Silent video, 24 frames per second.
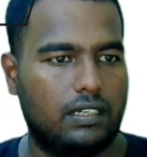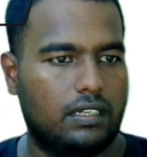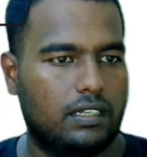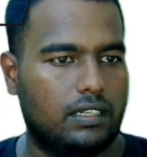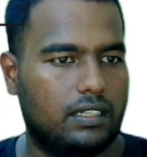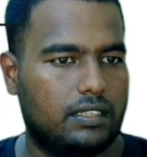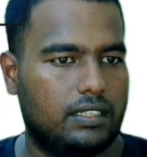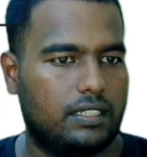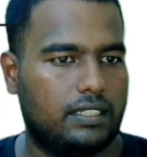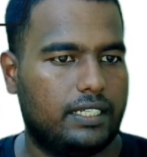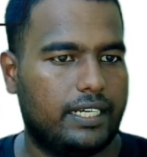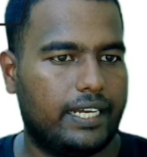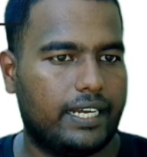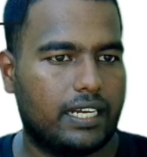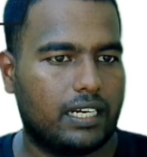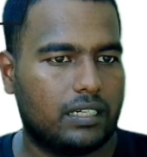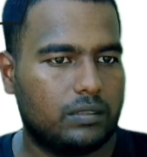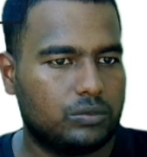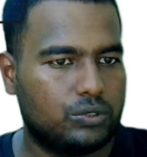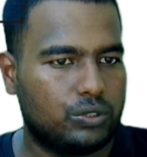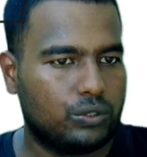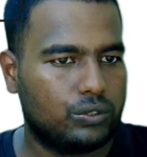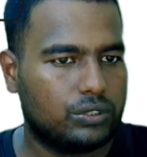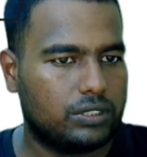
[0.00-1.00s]
The diagram
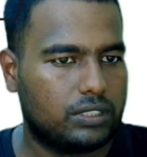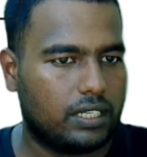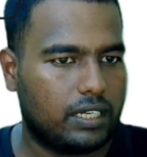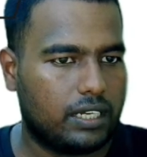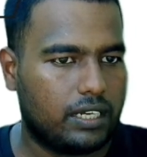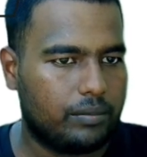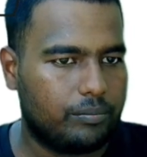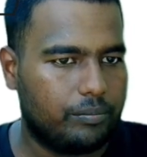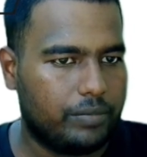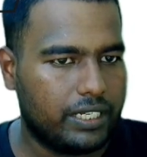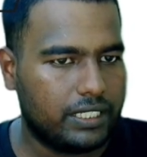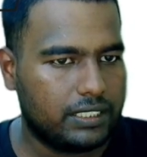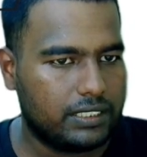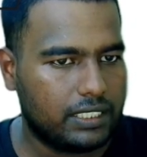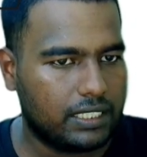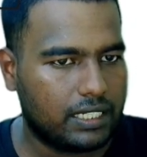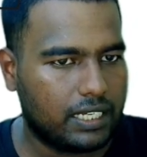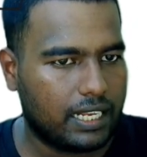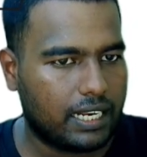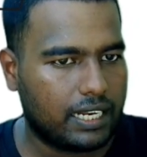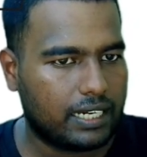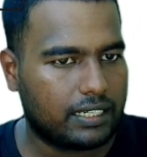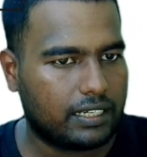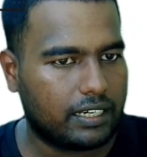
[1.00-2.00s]
shows a basic
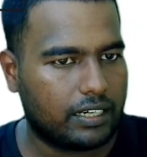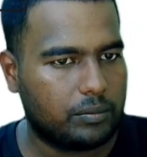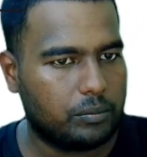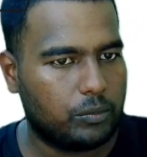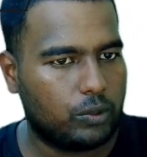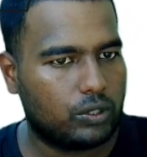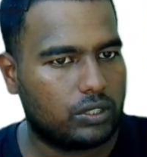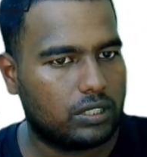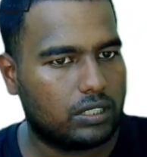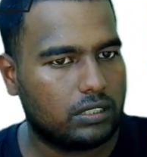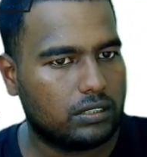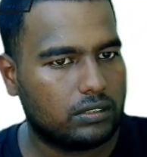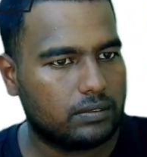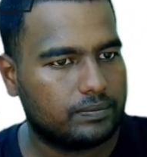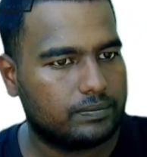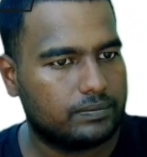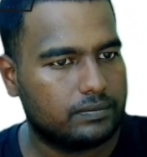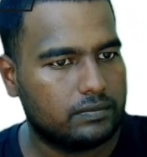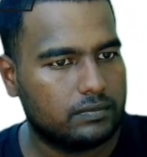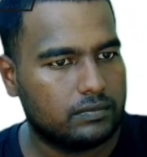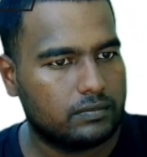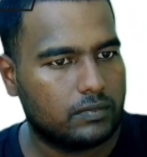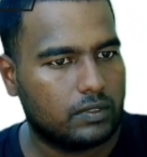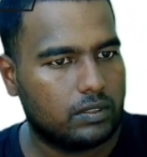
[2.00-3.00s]
electric motor.
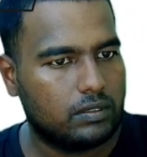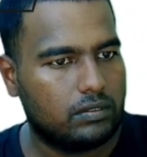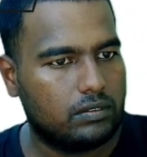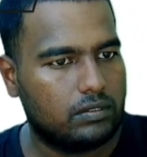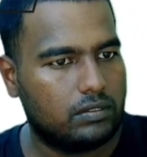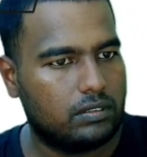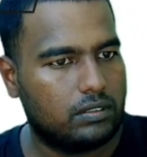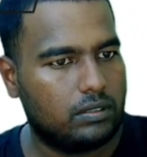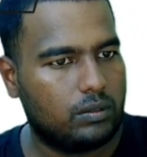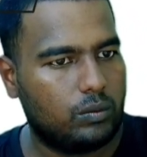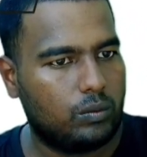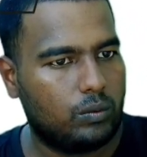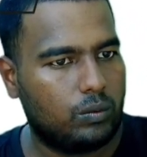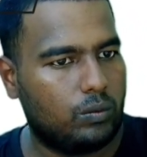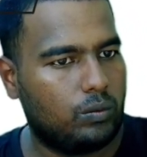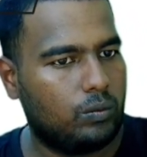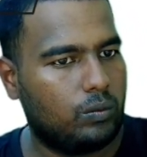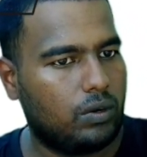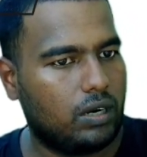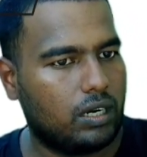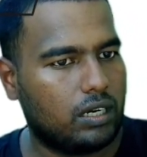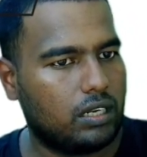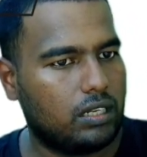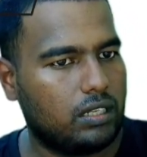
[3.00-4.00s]

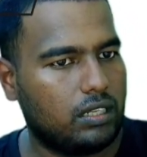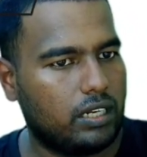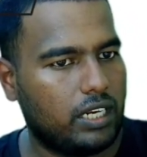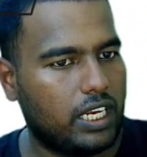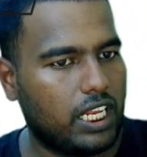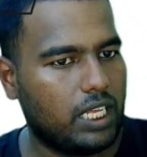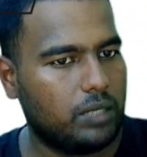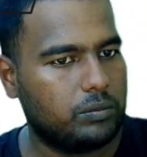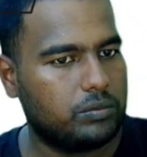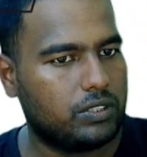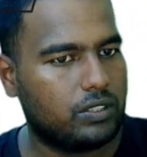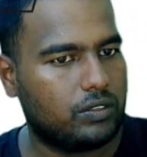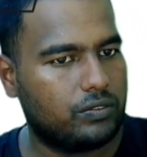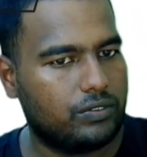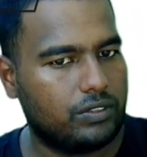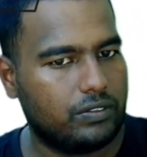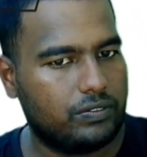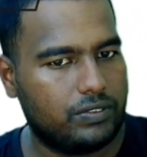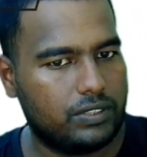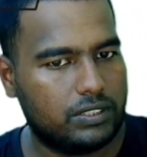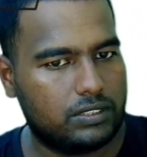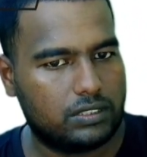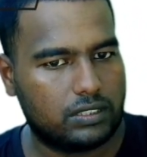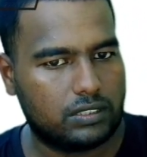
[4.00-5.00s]
What are the names of the
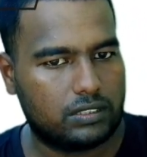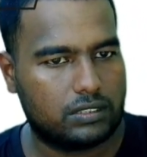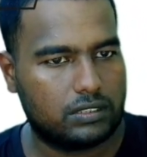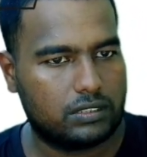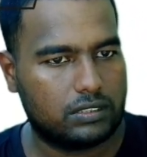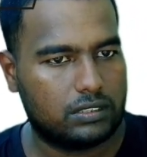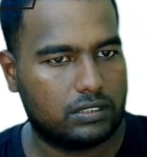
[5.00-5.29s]
features?